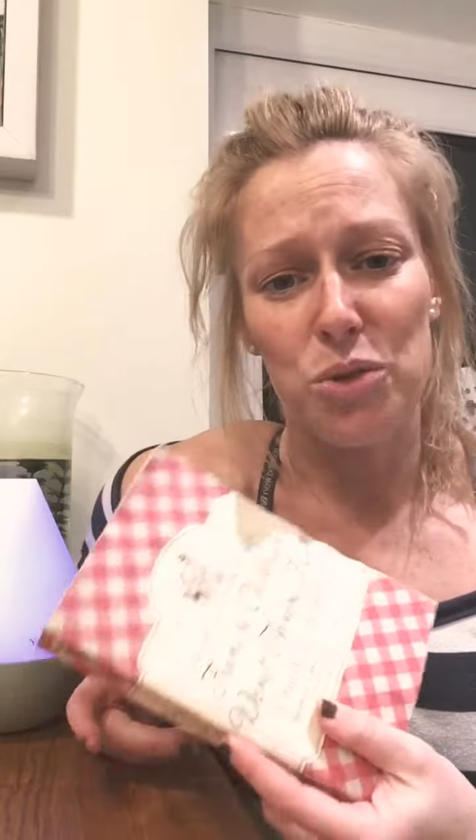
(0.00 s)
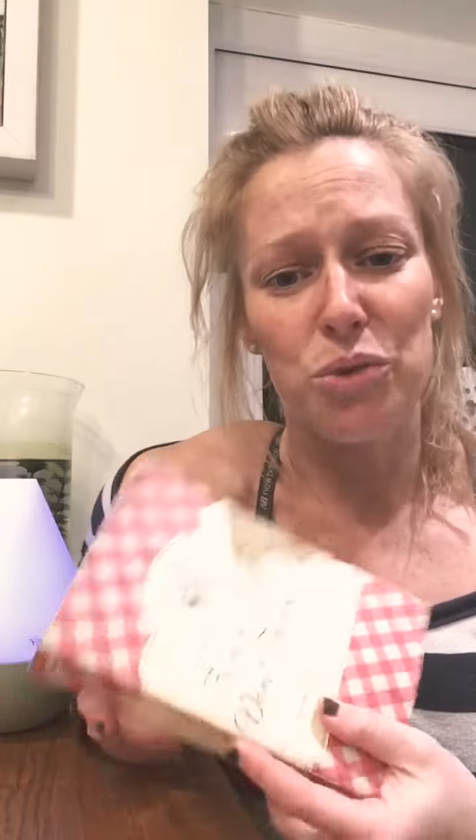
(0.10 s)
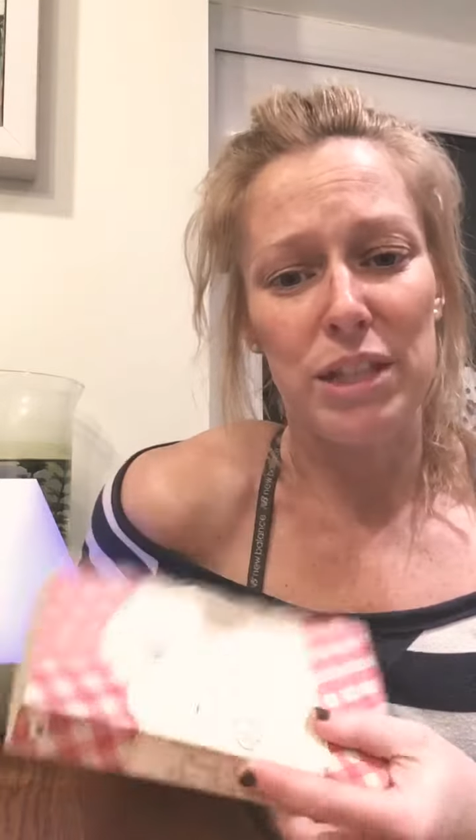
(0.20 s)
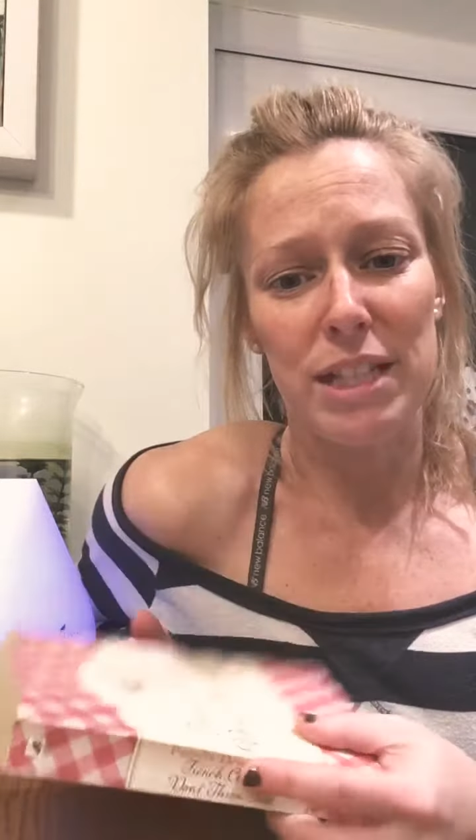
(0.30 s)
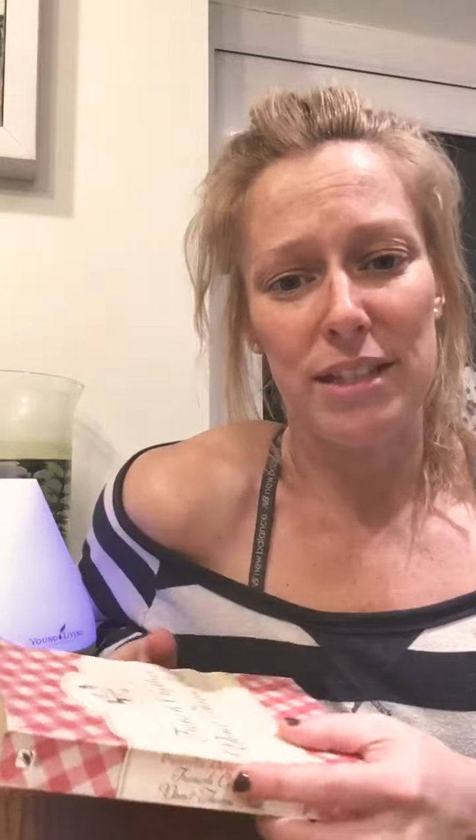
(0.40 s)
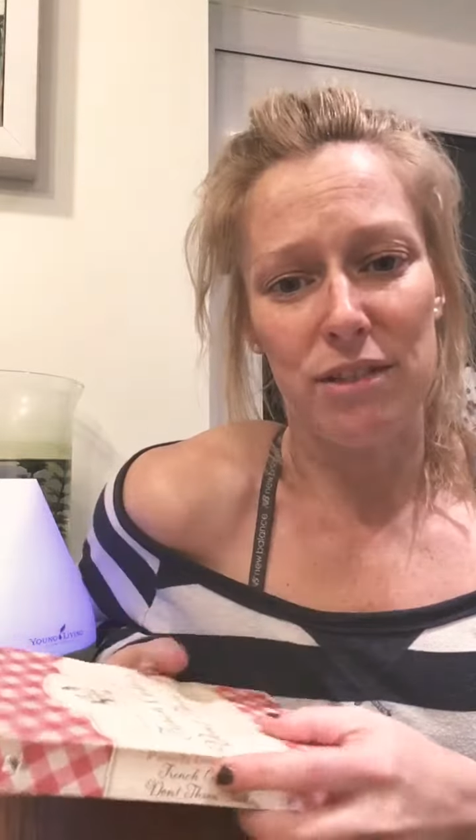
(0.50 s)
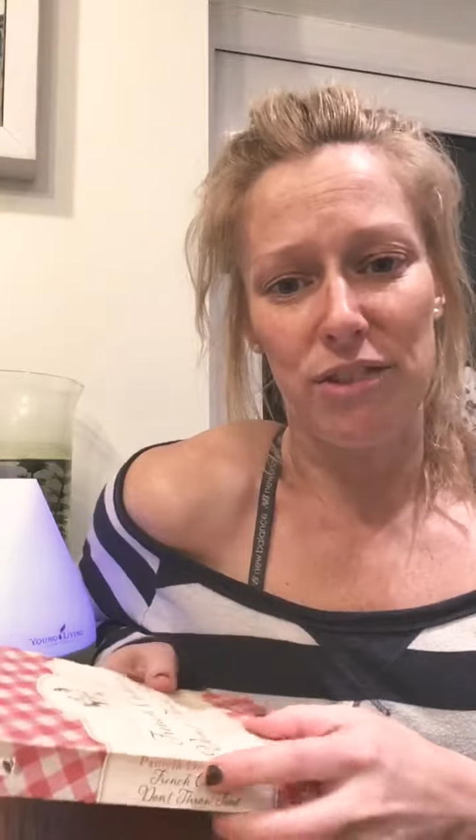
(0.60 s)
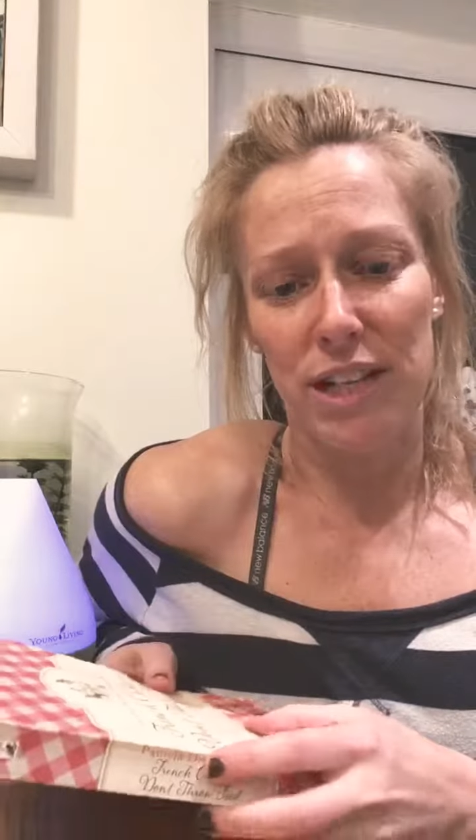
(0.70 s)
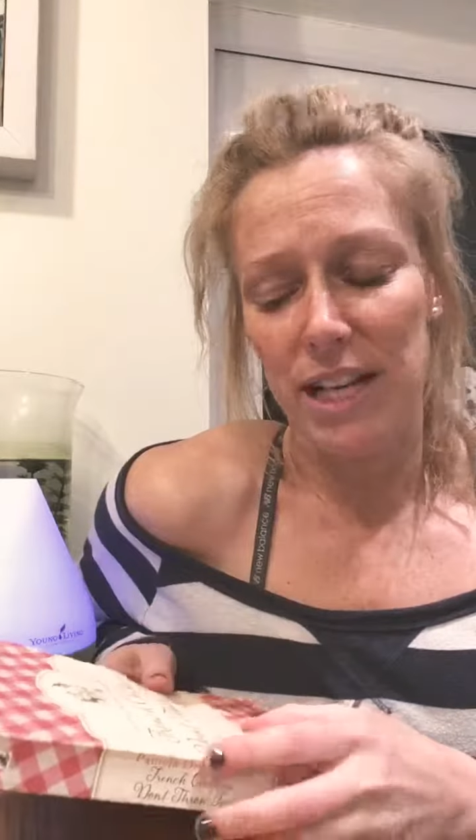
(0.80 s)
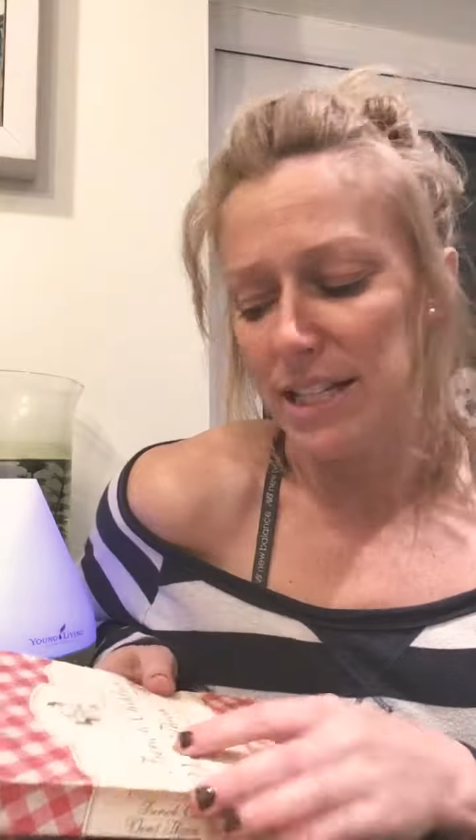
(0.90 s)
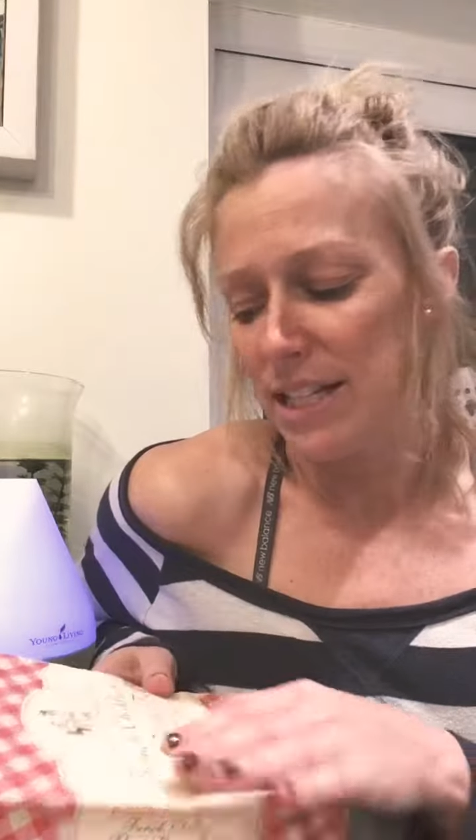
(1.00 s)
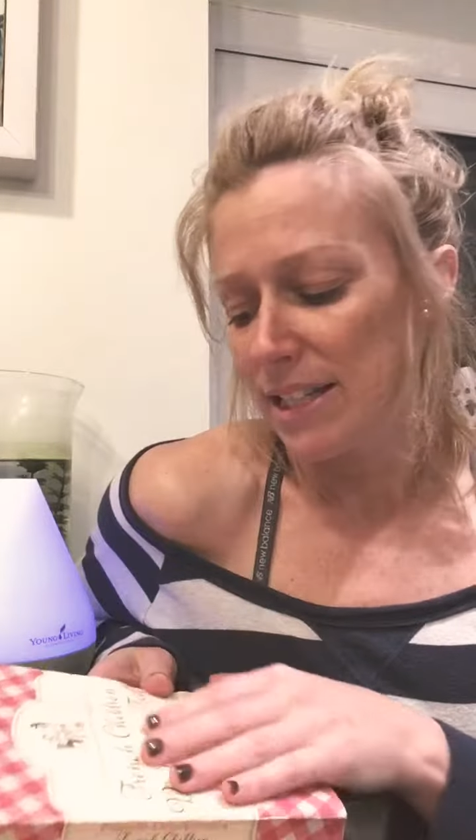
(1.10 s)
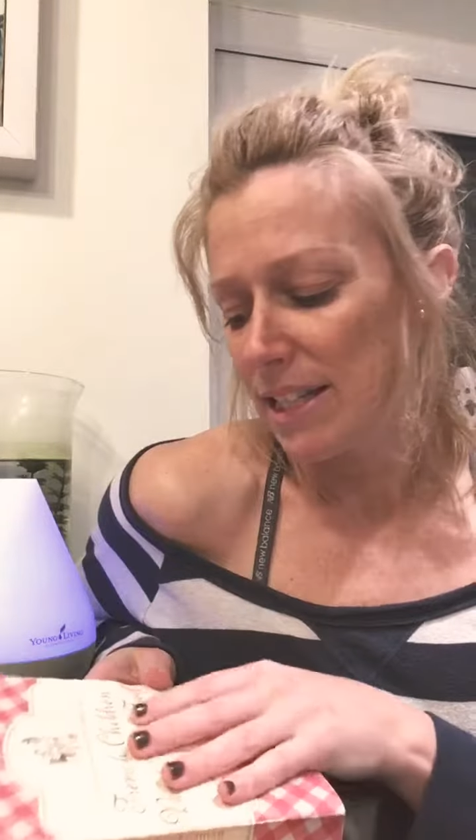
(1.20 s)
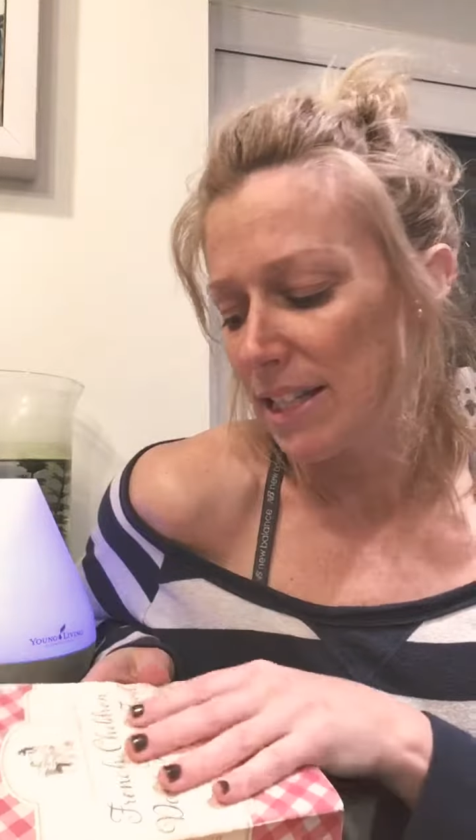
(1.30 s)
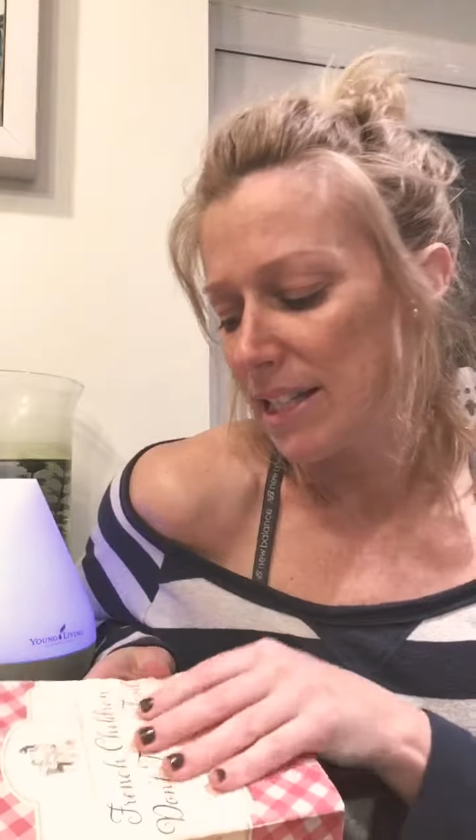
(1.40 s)
It's really easy to read. It
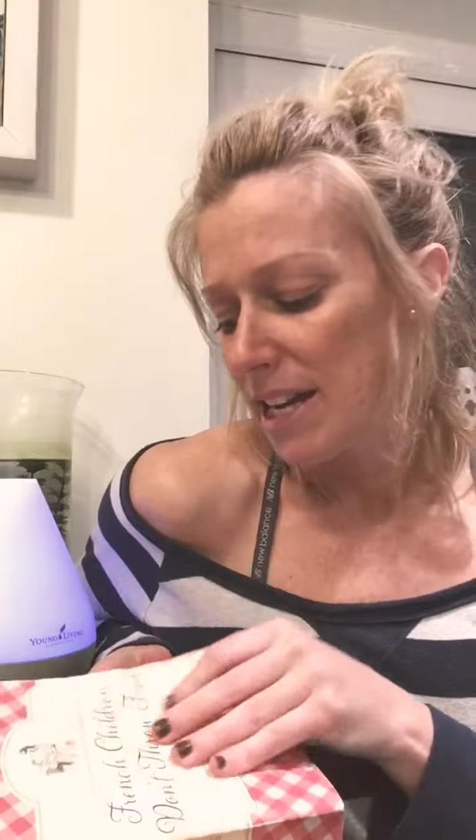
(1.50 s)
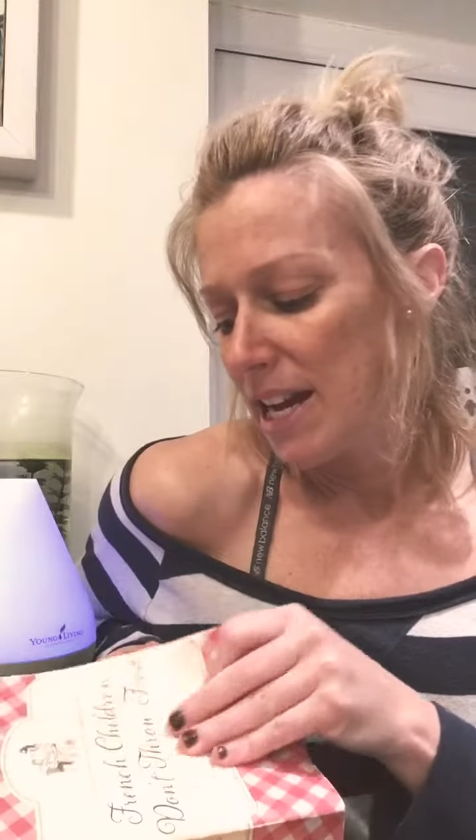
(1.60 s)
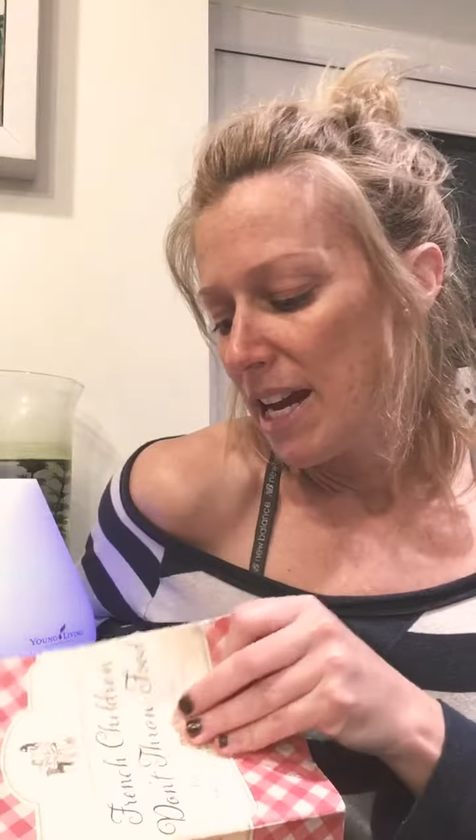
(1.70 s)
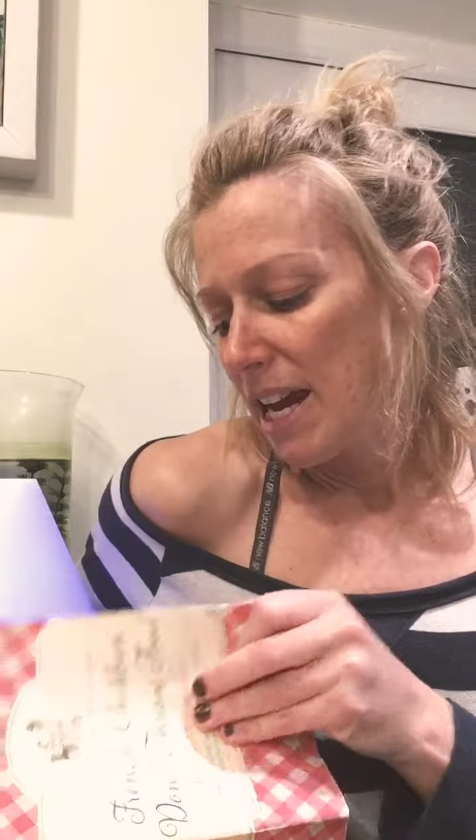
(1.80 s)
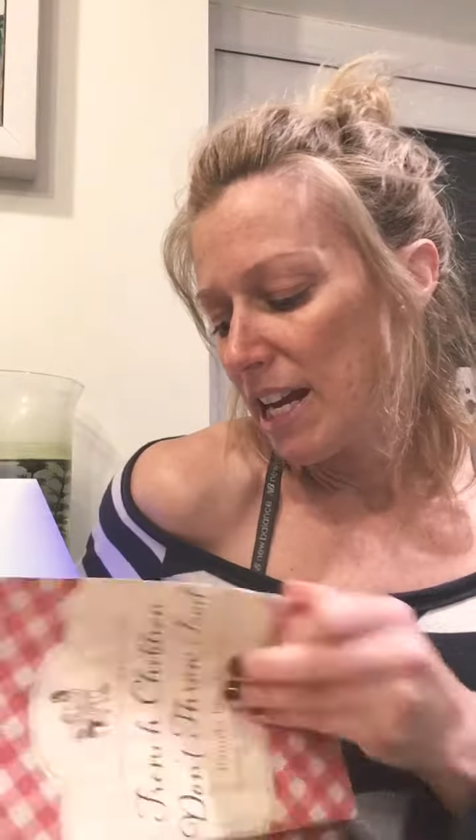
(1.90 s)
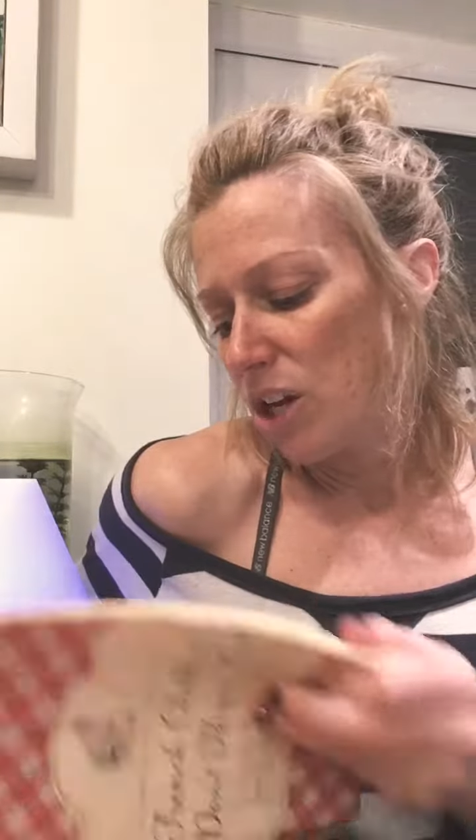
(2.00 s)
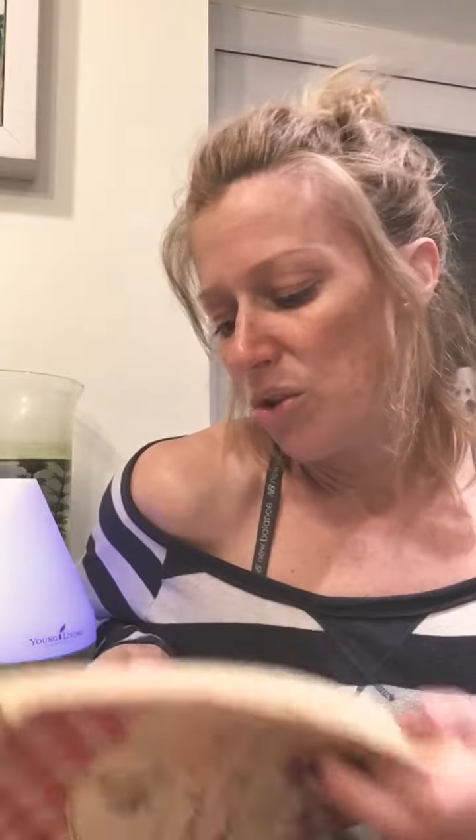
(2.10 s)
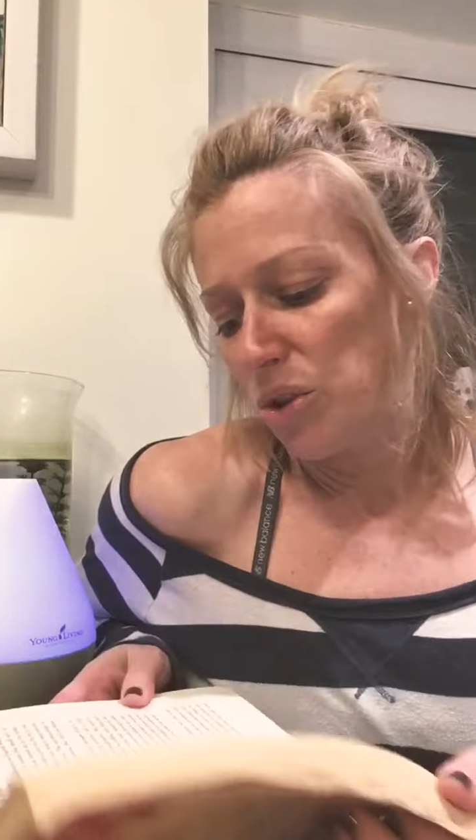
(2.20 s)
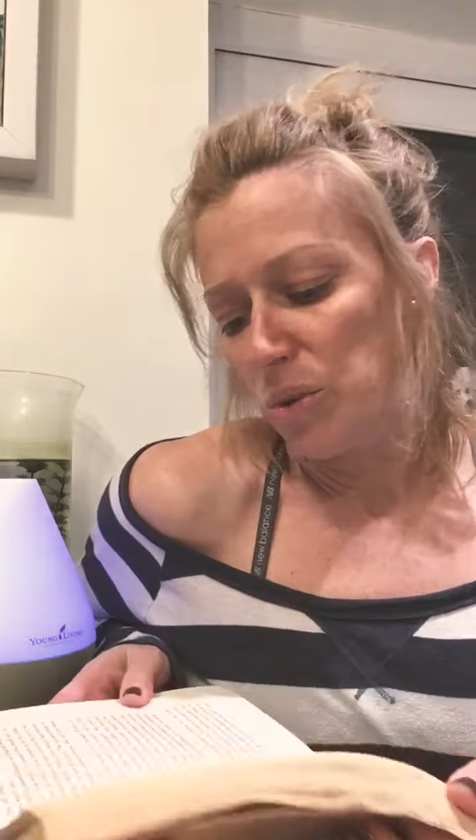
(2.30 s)
goes